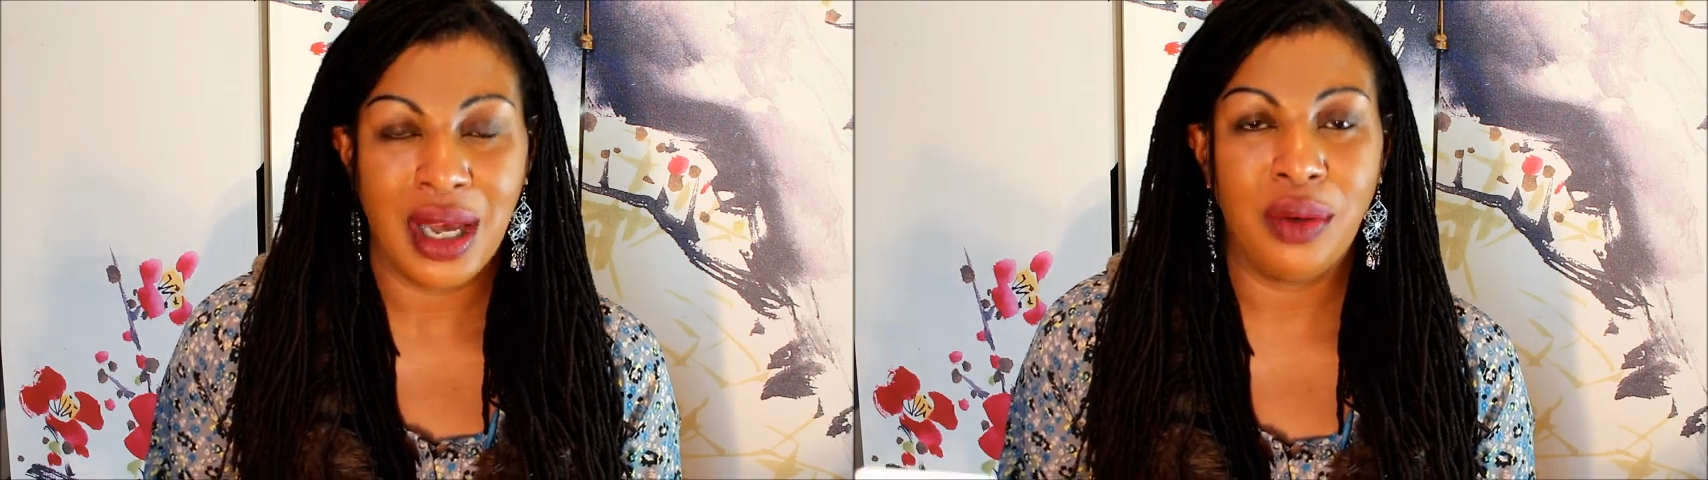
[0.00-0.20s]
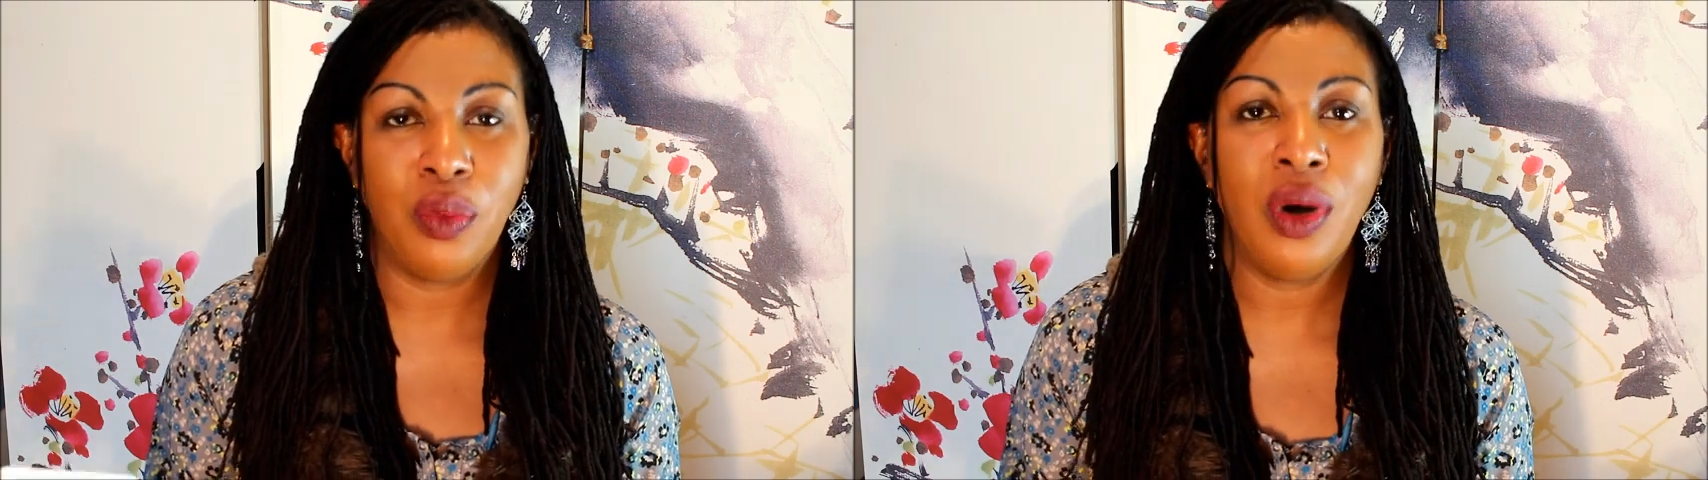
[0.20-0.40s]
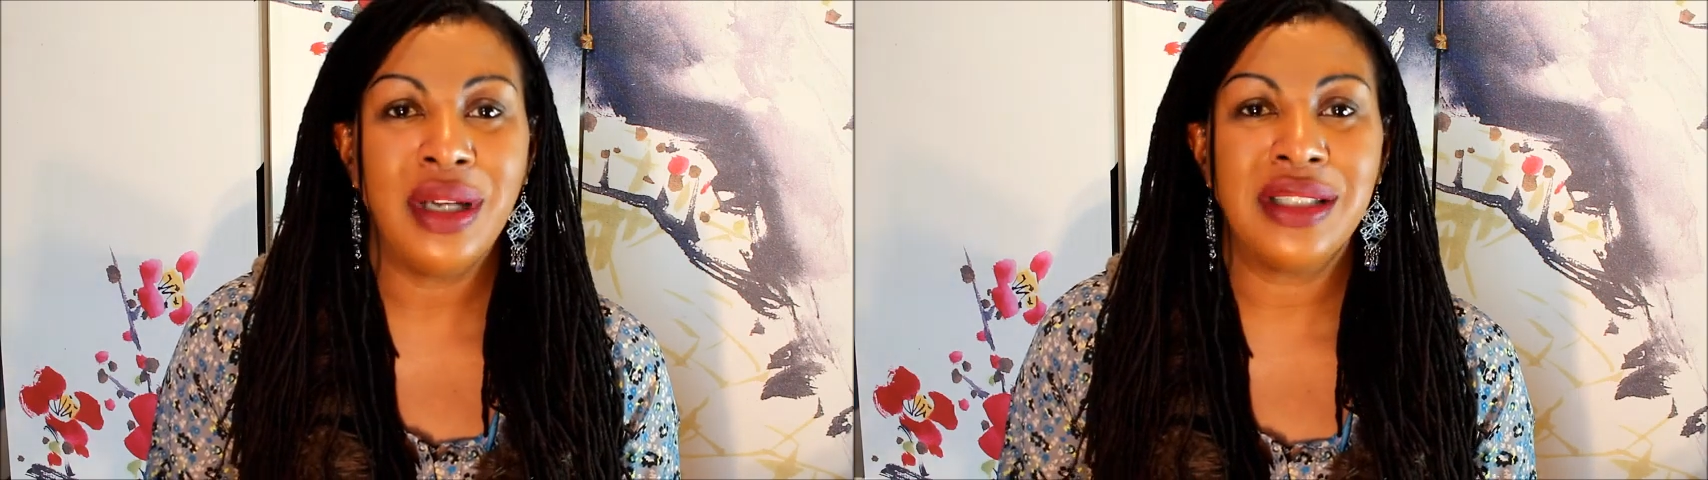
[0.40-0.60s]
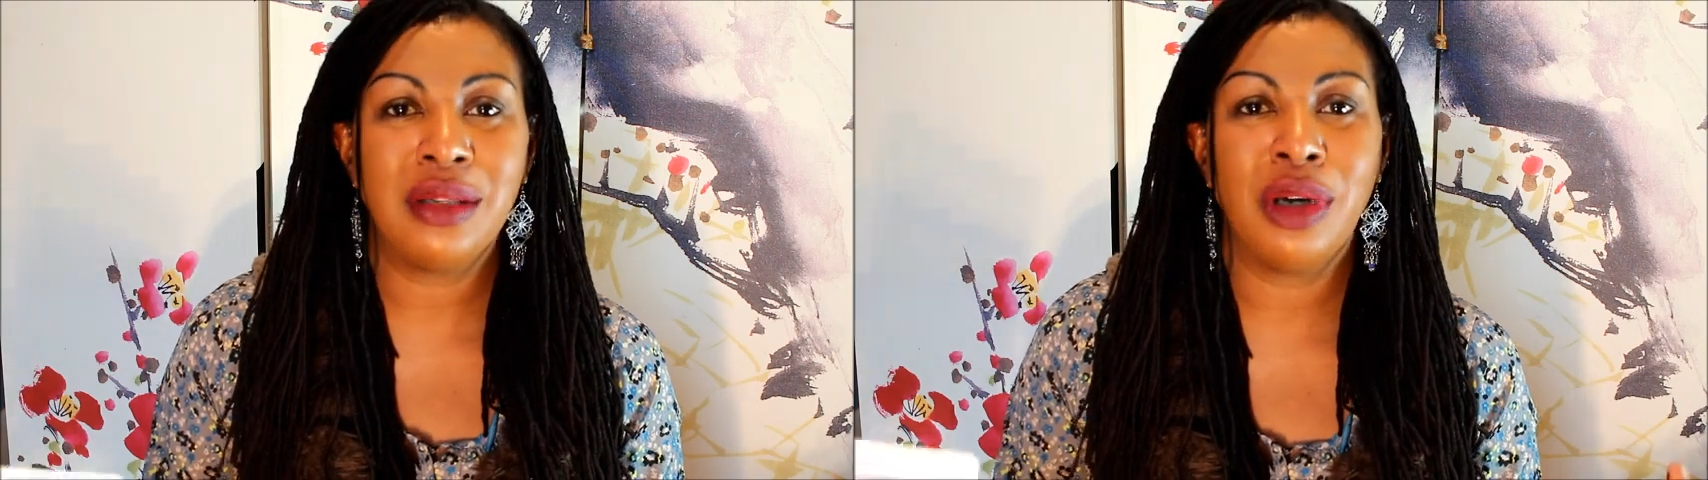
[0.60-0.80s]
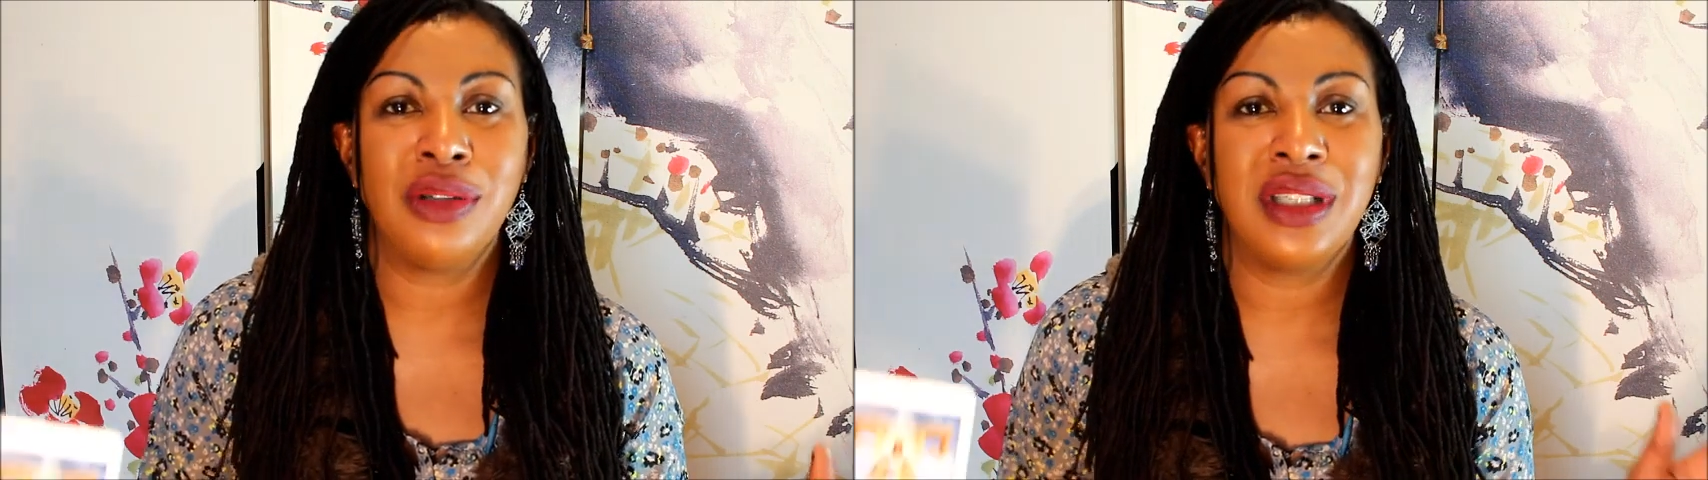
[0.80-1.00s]
and what is
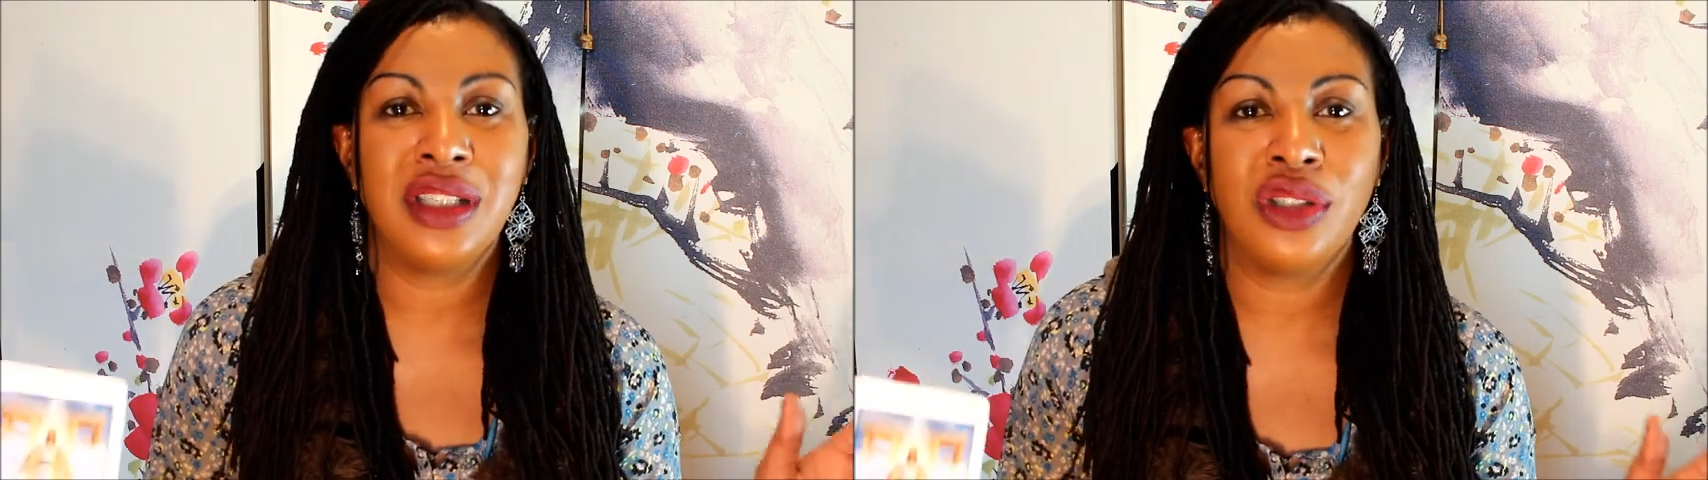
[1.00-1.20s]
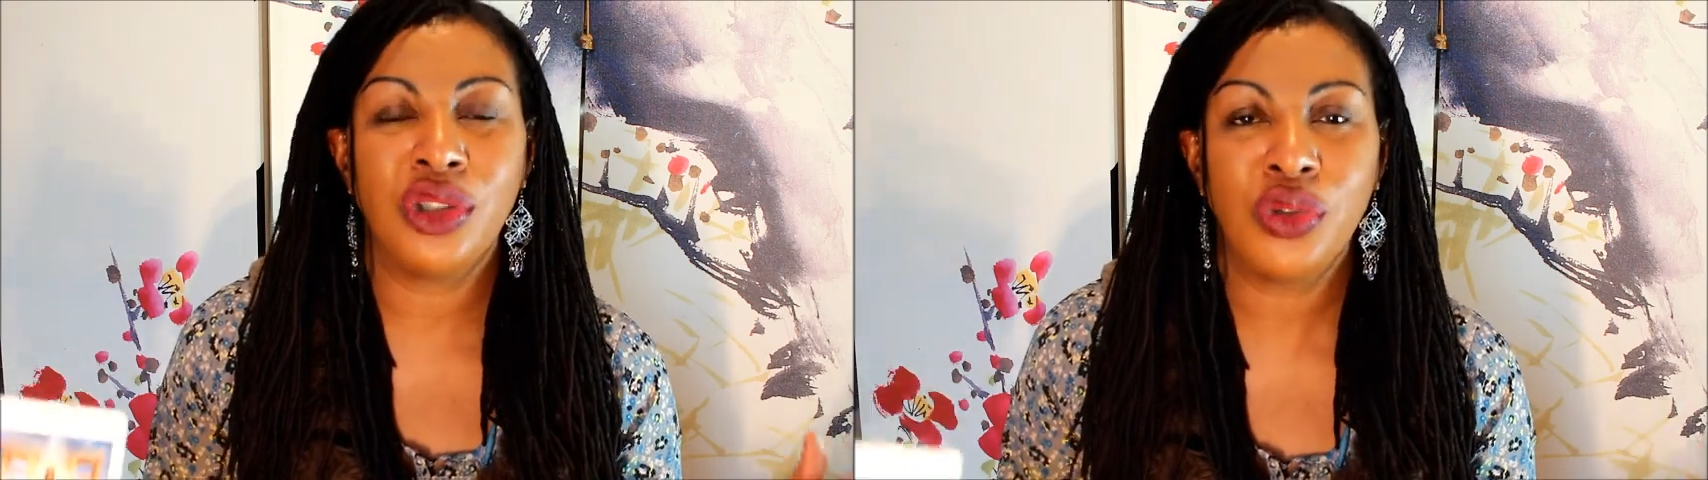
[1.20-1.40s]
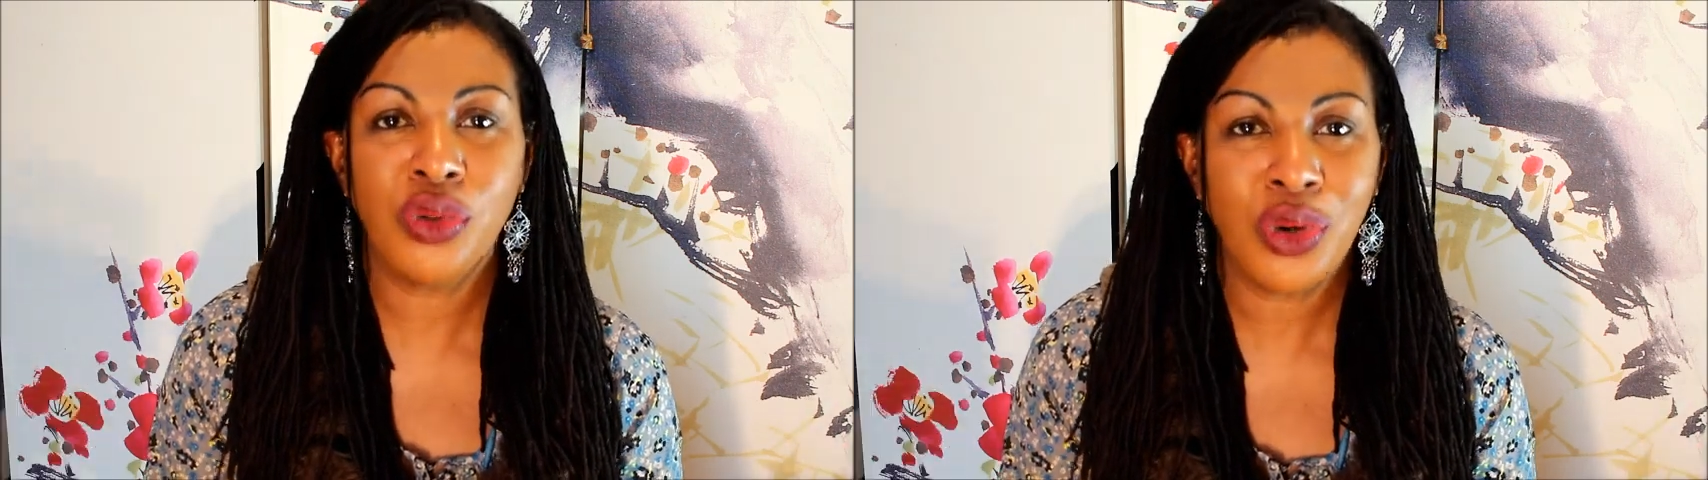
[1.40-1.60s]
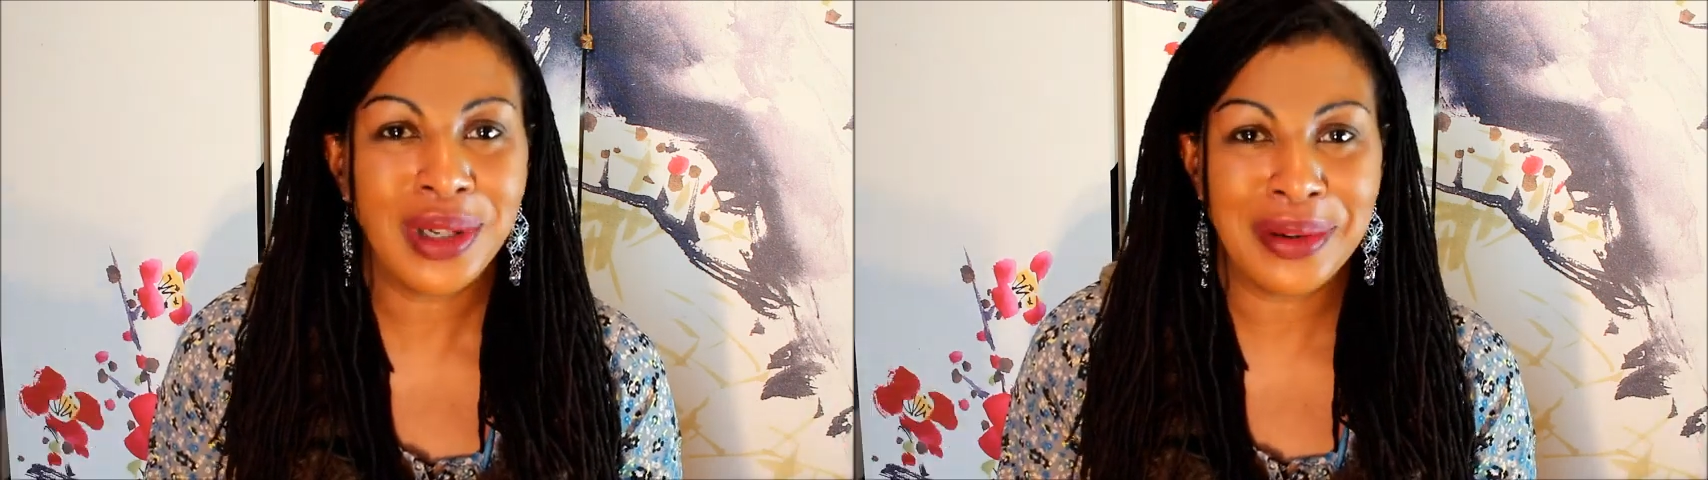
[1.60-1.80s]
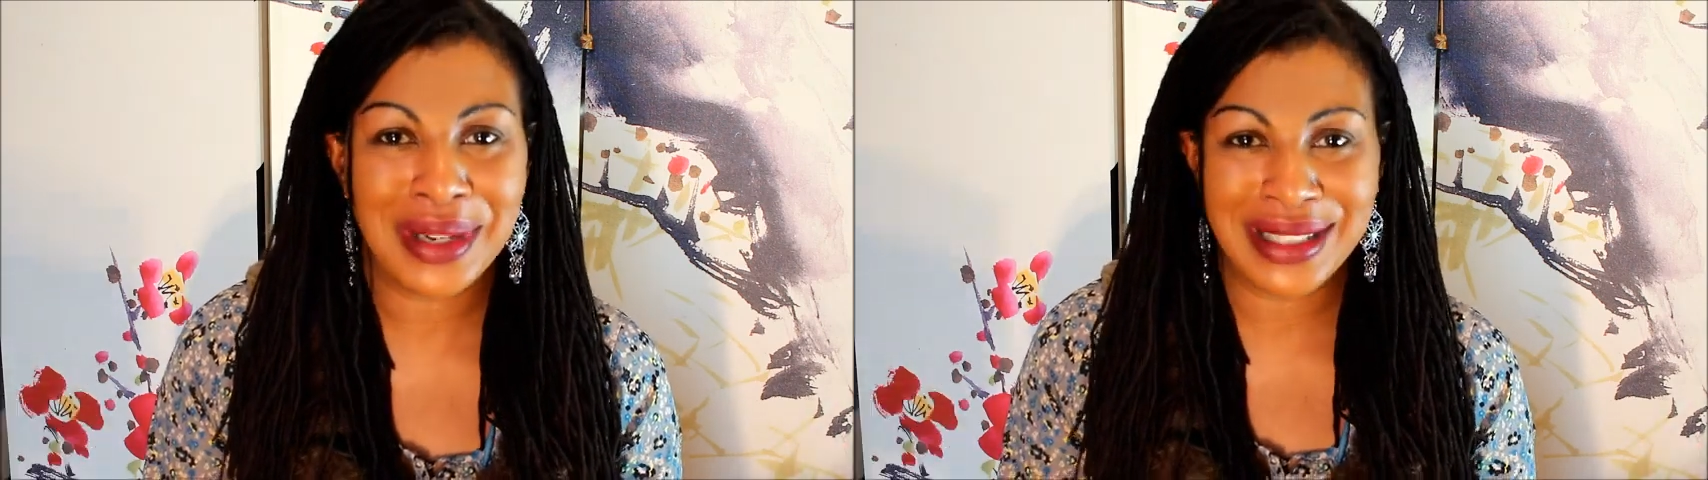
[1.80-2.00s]
the most
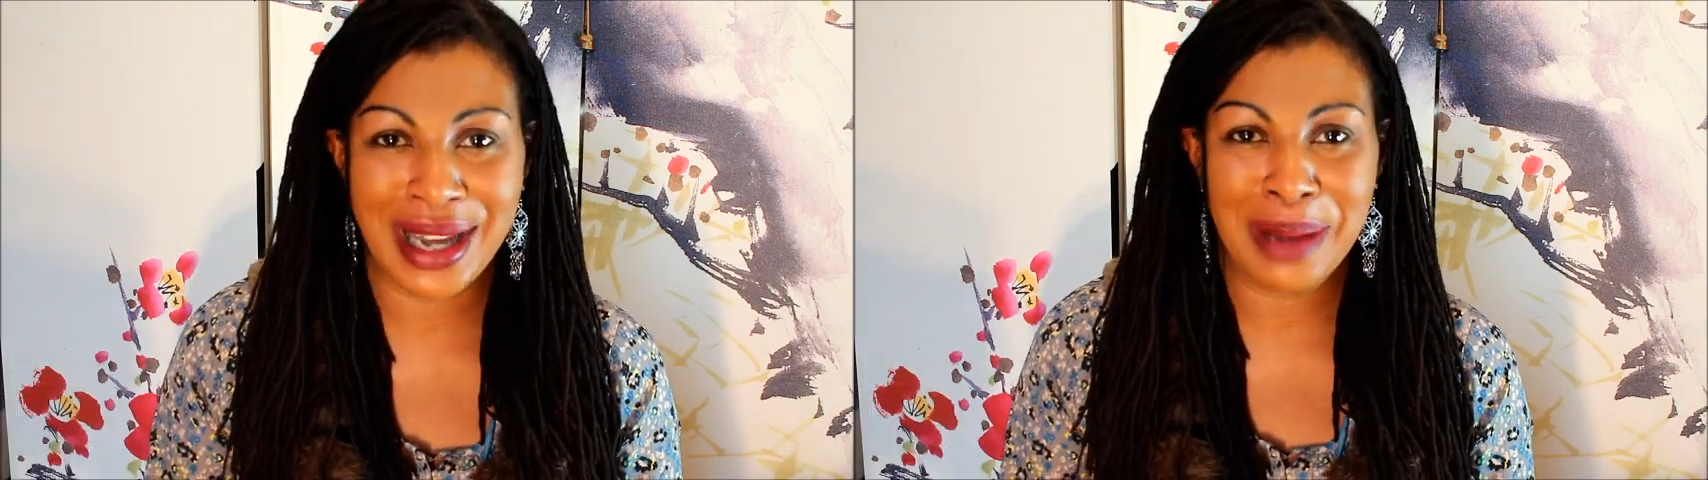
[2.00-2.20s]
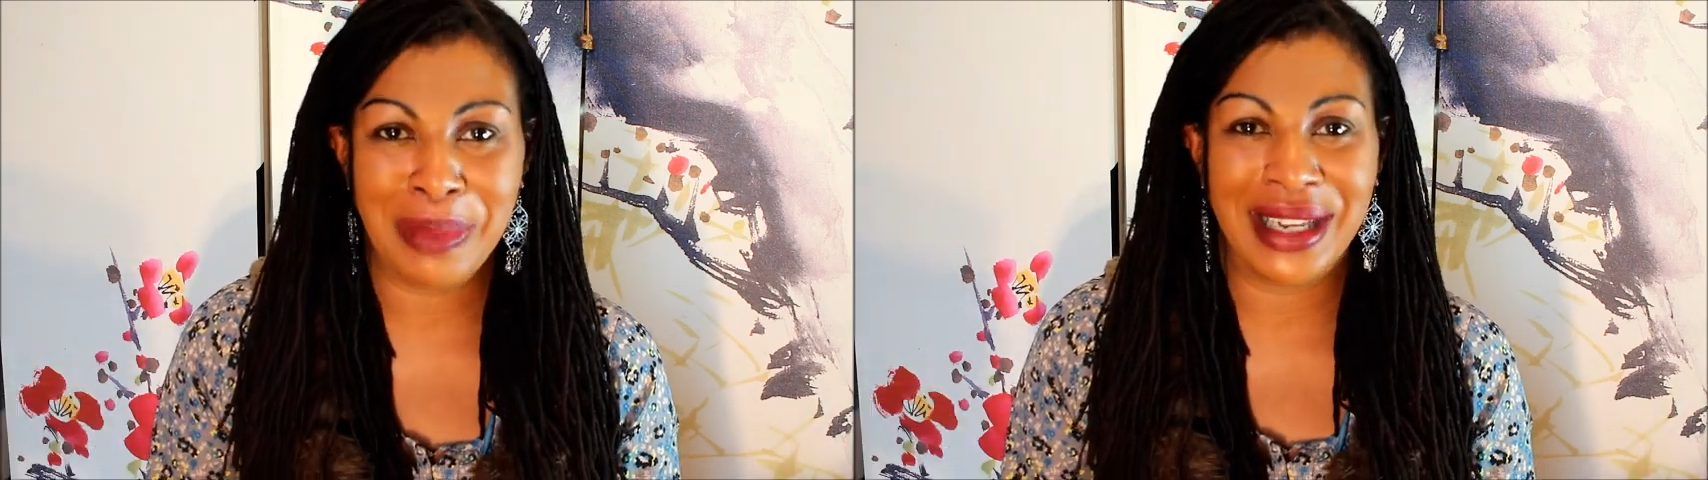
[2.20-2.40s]
extraordinary time